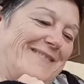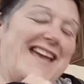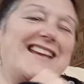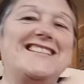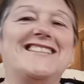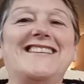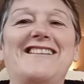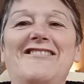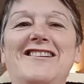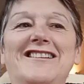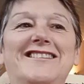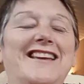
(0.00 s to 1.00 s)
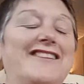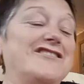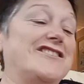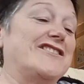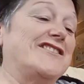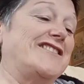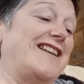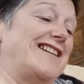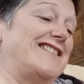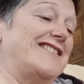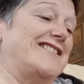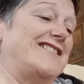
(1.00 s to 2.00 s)
Thanks, Sarah. That was
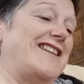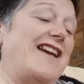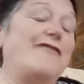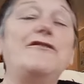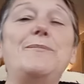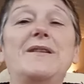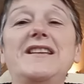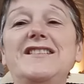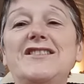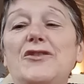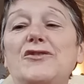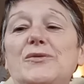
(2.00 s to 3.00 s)
that's everybody's so